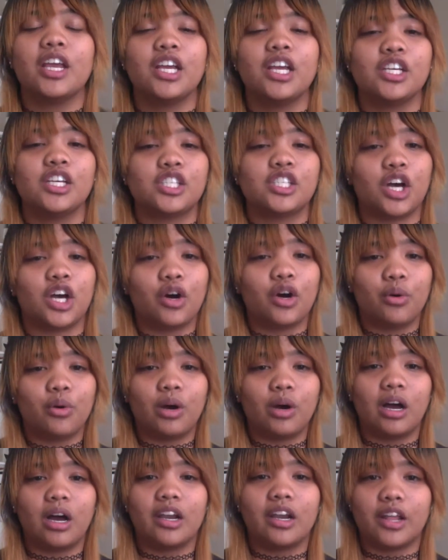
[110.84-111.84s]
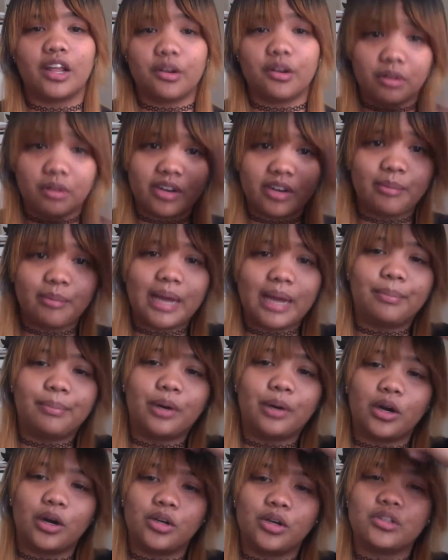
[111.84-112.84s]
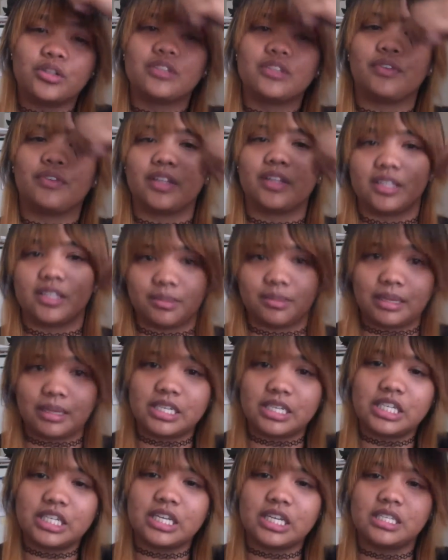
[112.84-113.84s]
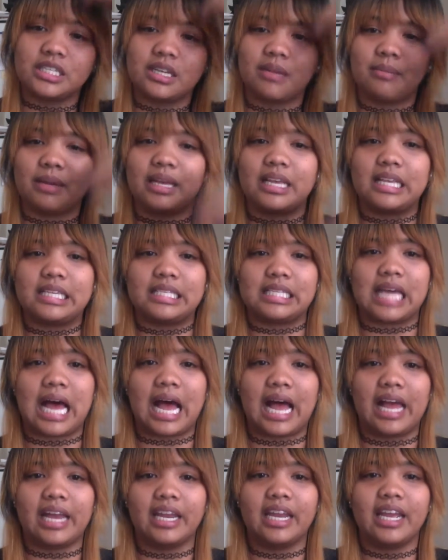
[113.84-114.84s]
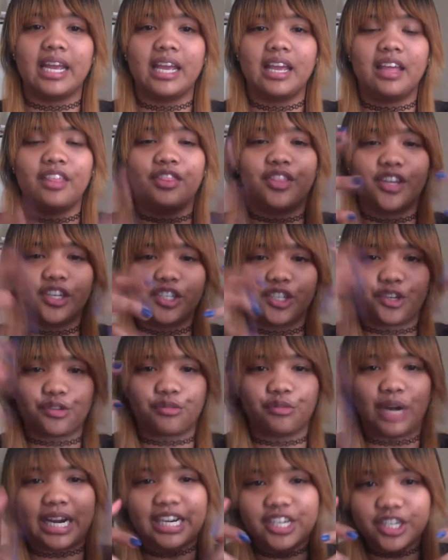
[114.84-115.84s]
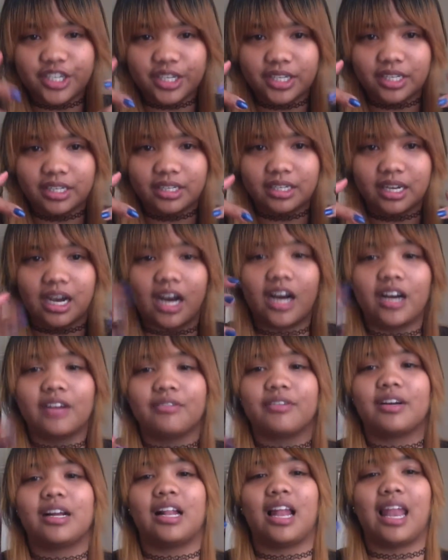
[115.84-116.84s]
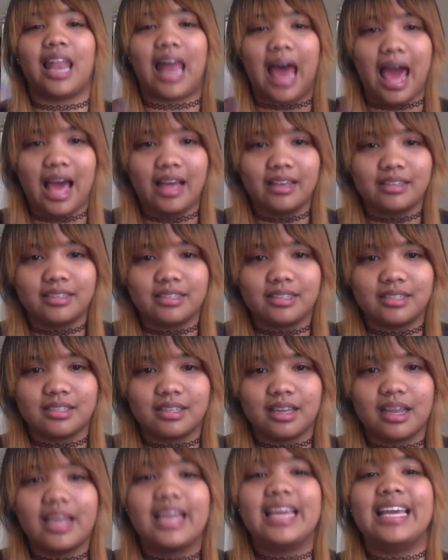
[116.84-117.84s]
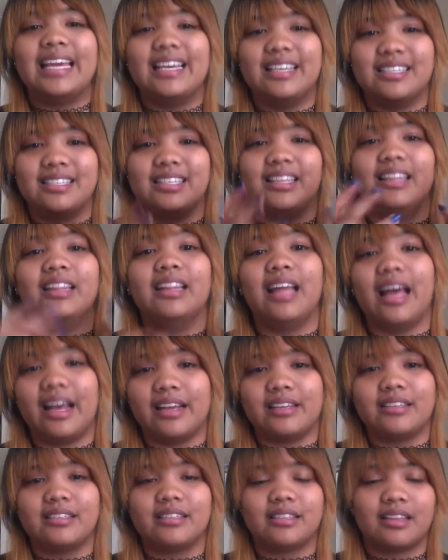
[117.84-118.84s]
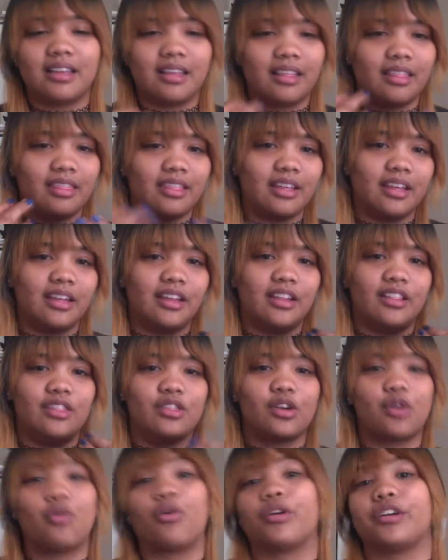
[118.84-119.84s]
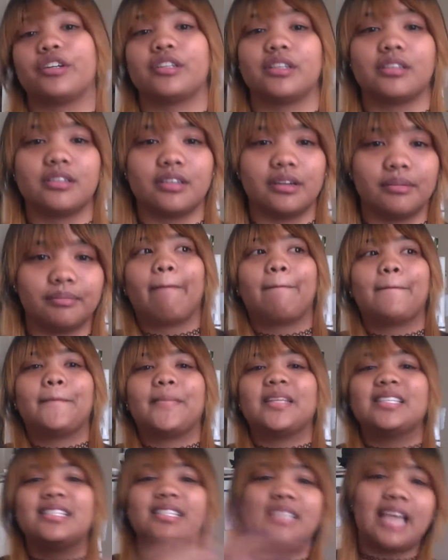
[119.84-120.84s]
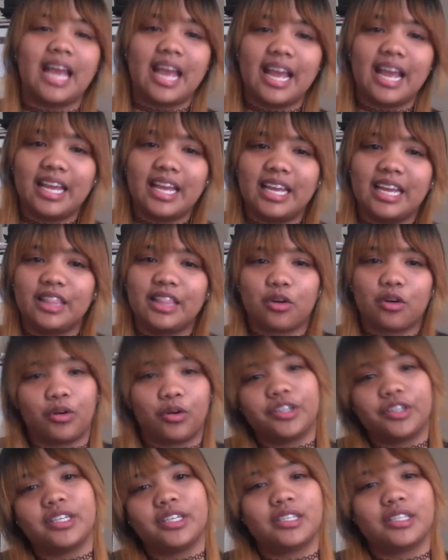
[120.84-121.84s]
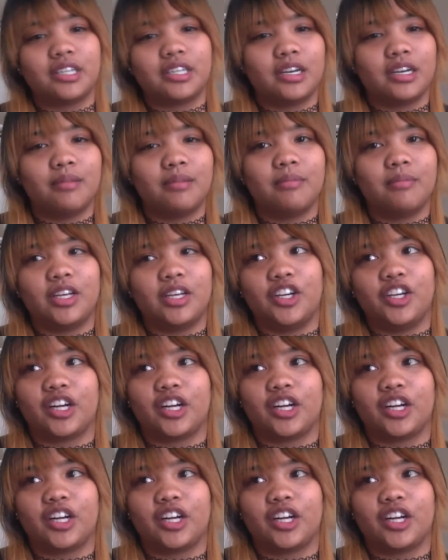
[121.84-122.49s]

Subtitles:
So another one of my pros for the semester system is that the duration of class is less than the quarter system. Say in the quarter system, your